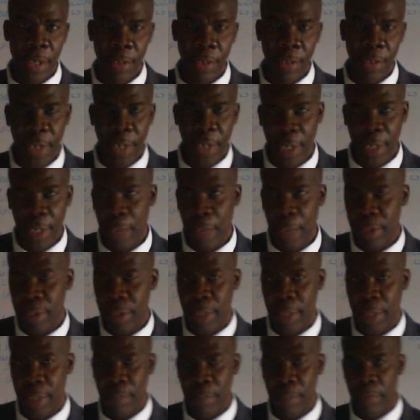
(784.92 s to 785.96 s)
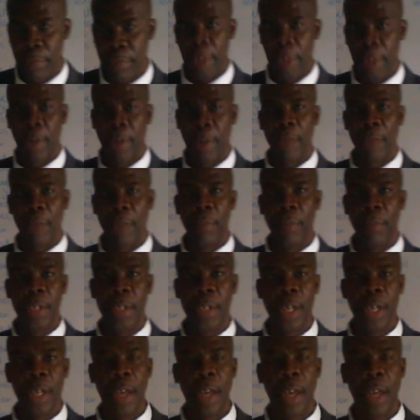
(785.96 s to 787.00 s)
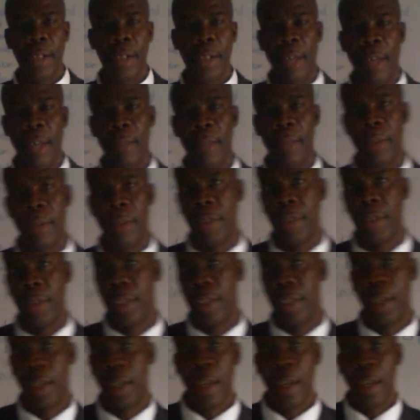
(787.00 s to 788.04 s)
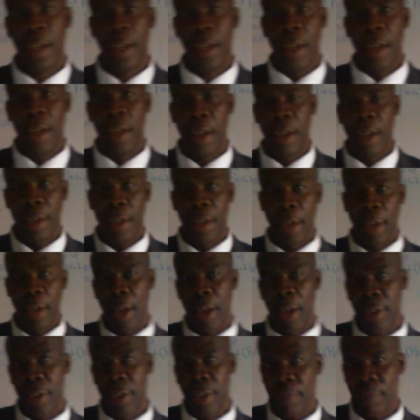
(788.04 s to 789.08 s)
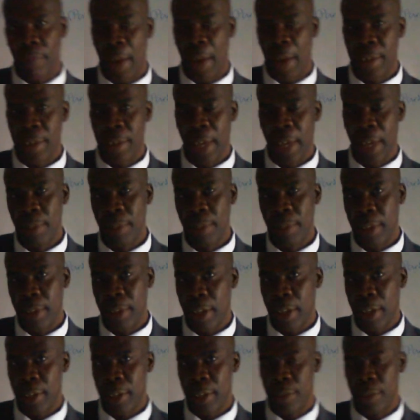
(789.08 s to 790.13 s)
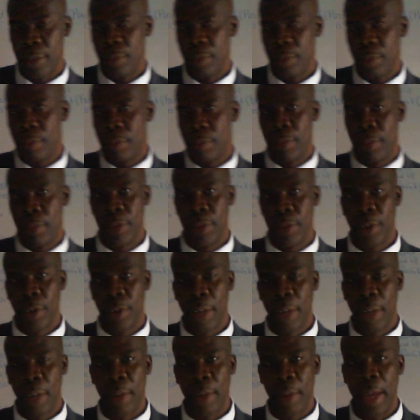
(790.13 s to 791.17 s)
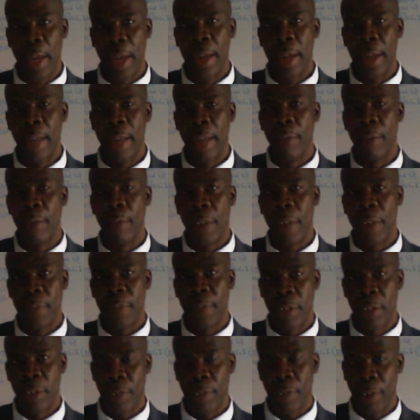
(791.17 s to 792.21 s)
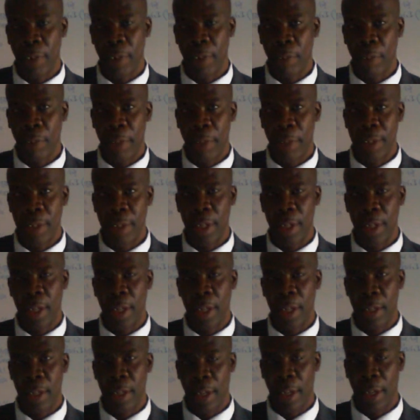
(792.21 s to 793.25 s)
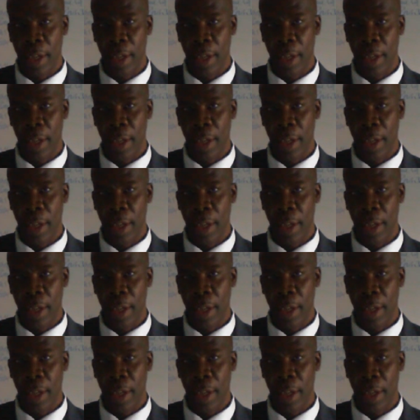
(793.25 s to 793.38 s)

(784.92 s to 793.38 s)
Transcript: Recently, I was in a very powerful meeting in Zambia to which the Council of Mines came together to talk about a number of aspects of development in